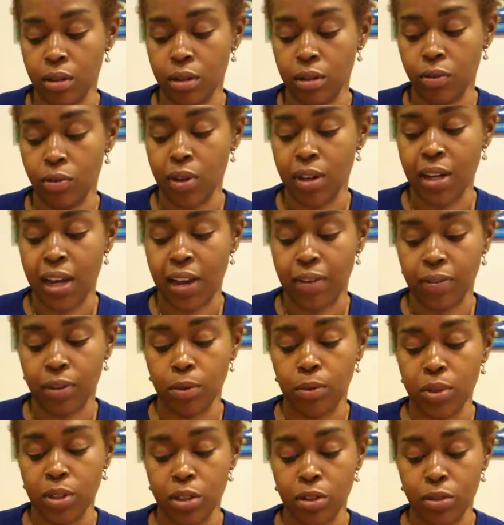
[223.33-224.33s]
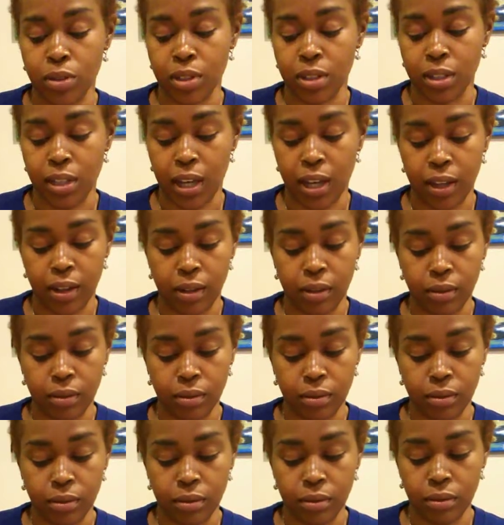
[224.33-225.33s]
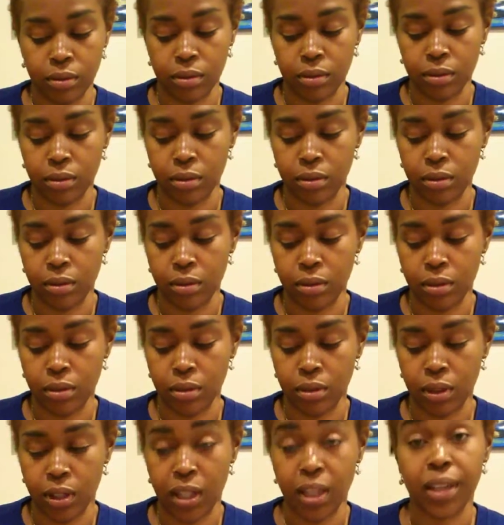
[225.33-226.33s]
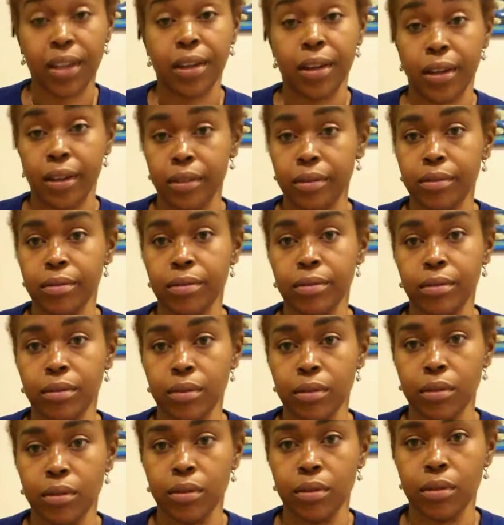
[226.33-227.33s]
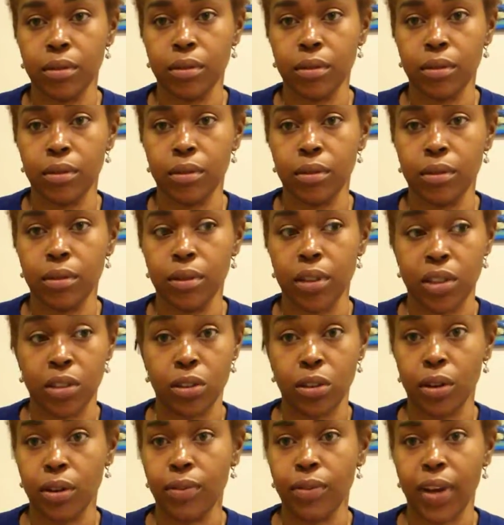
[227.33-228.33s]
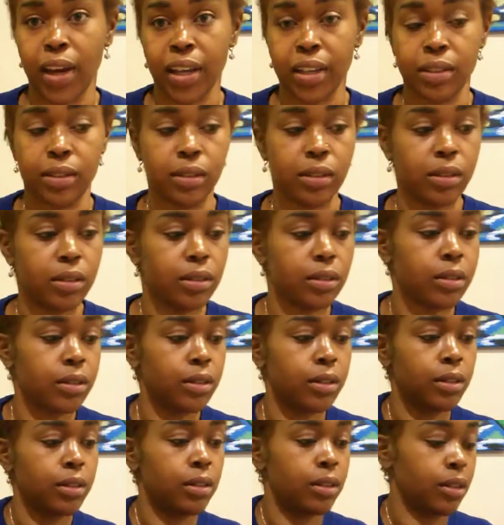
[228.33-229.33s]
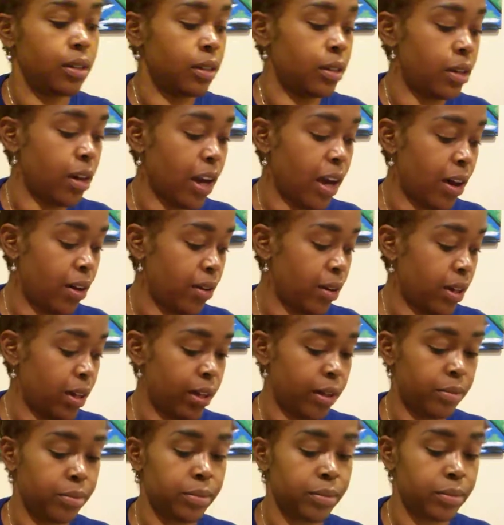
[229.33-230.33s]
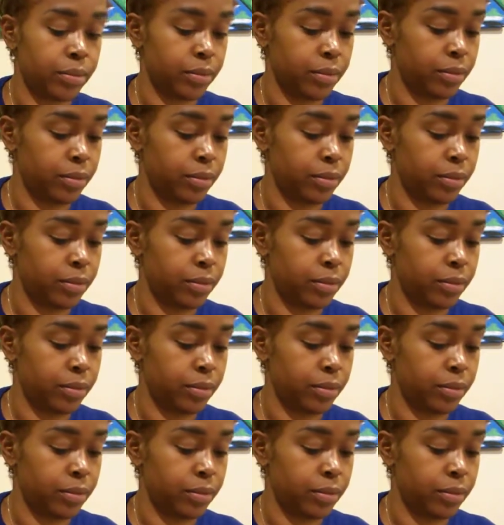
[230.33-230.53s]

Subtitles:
Run after what you desire. Kick it. That's your advice. Your outcome,